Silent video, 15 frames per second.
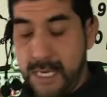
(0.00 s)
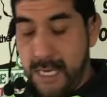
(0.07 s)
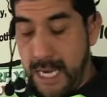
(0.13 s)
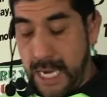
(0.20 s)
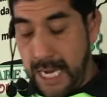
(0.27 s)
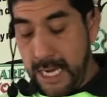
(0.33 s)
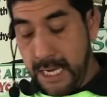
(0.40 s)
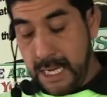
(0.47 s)

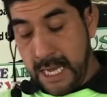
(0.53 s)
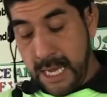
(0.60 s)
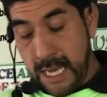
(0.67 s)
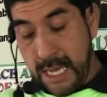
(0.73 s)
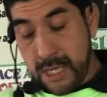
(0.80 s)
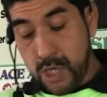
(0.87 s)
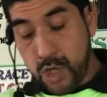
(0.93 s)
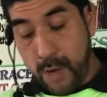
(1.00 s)
Huh?
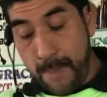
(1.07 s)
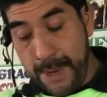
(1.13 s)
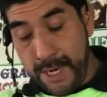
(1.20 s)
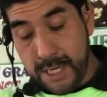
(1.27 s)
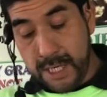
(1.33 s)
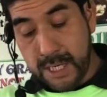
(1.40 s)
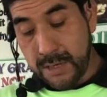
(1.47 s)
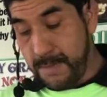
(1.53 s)
So
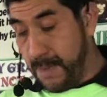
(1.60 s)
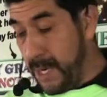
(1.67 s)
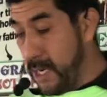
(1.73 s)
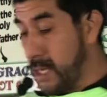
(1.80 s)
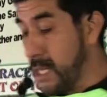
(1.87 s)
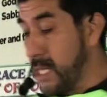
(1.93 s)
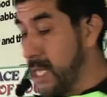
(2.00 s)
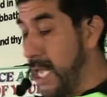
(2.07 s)
verse,
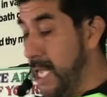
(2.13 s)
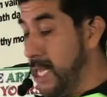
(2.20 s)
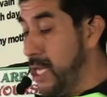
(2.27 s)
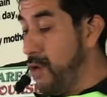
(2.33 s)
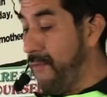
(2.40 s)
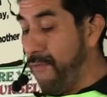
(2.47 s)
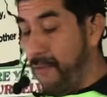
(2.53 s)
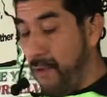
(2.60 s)
verse
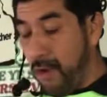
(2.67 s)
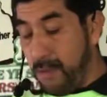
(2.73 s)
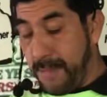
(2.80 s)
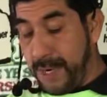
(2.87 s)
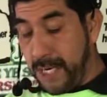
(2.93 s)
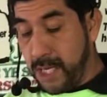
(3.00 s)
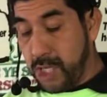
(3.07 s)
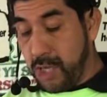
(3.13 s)
Daniel 4,
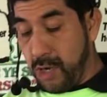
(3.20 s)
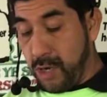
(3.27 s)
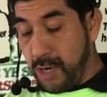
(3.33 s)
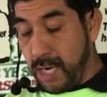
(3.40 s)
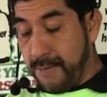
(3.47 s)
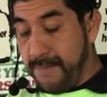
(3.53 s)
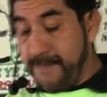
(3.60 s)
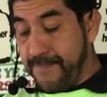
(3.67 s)
verse 30.